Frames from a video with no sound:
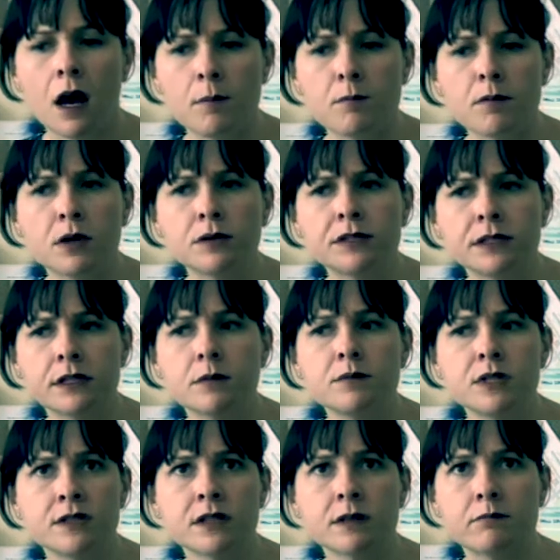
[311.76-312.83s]
I'm mostly a
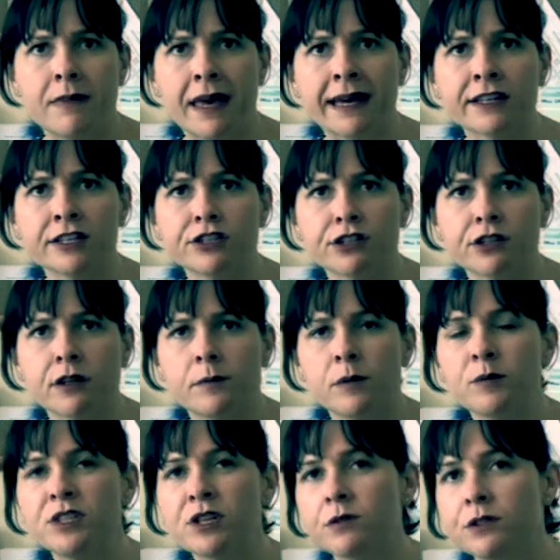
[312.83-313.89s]
music manager.
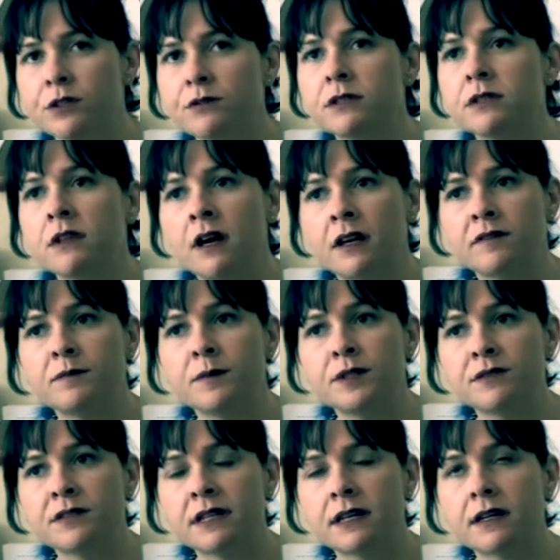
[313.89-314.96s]
We don't use a lot of
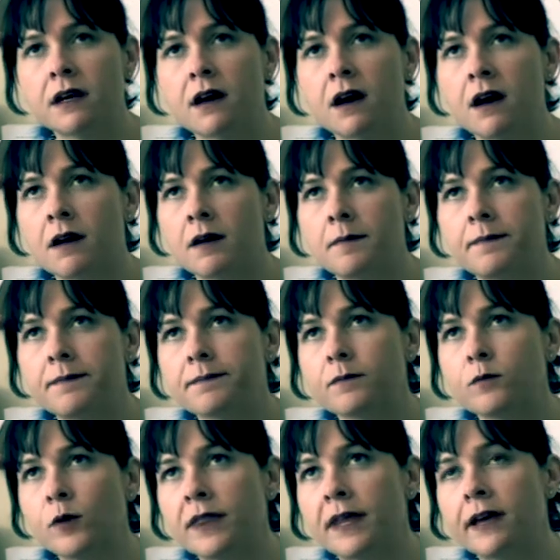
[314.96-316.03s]
music. Um,
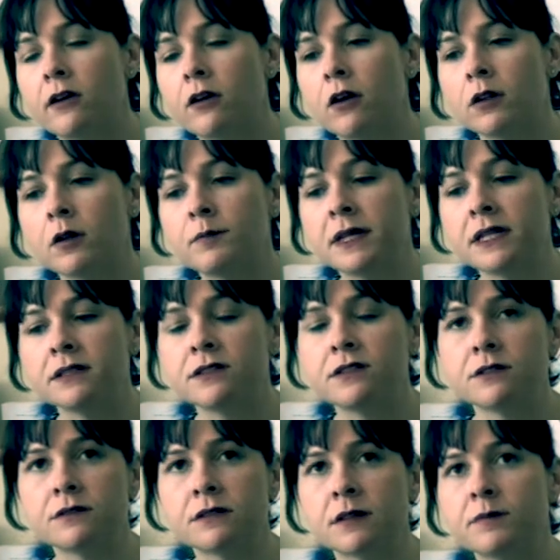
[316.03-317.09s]
when they call on me
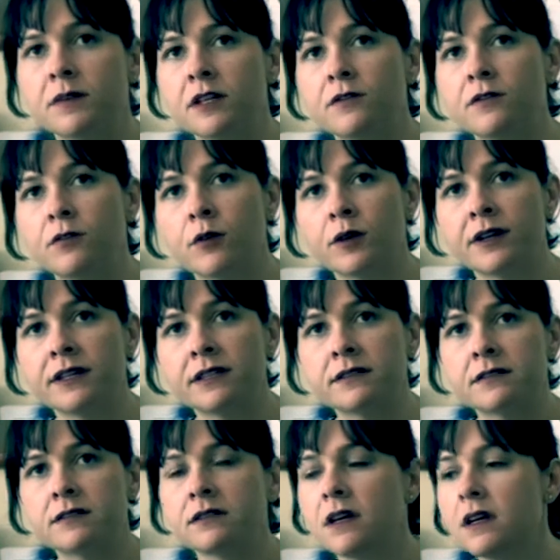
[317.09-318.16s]
to do something for it,
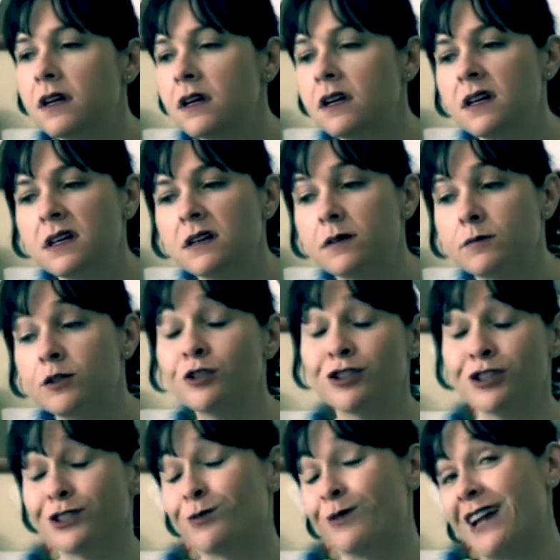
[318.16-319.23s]
it's
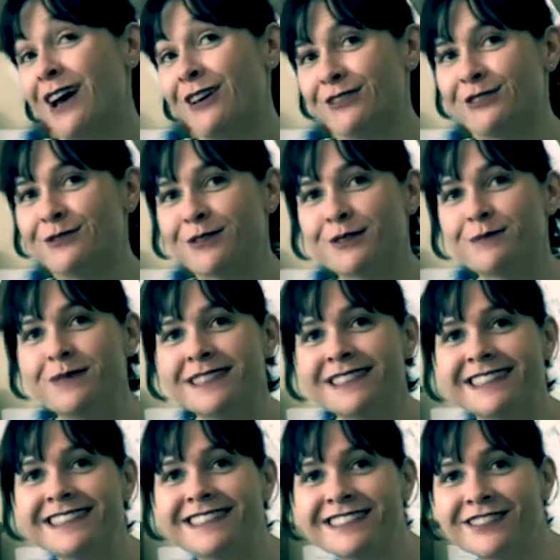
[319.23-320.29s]
usually it's when Alan's really
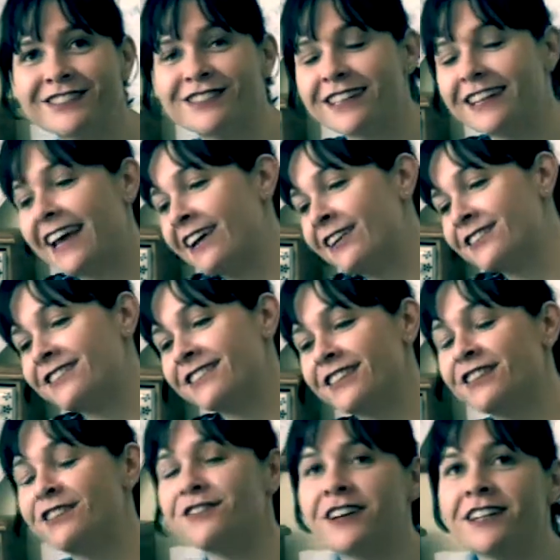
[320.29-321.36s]
busy, so it's like, hey, Allison,
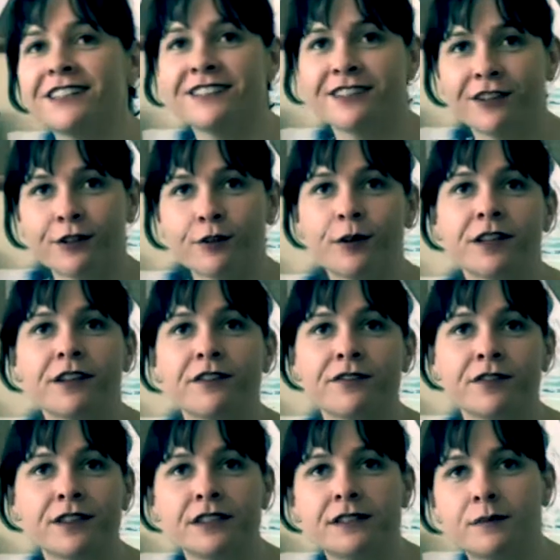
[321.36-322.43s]
can you find a song quickly
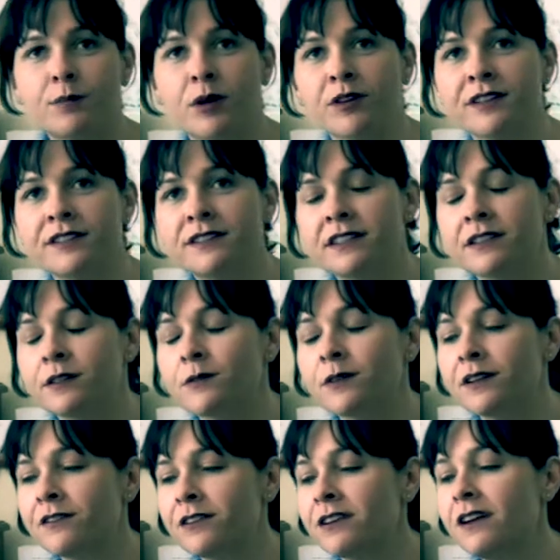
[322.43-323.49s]
for this party scene or
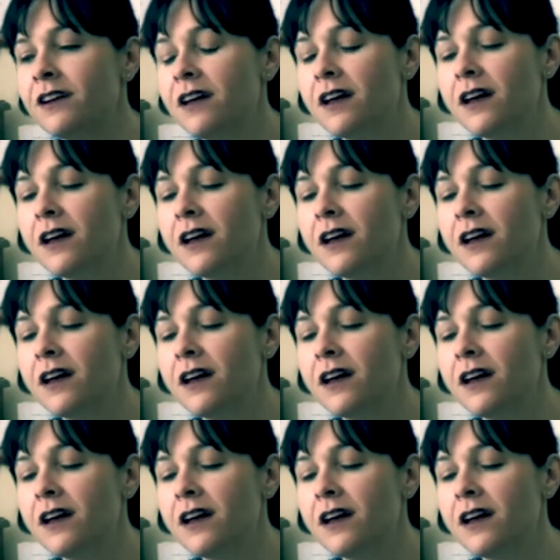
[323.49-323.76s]
whatever?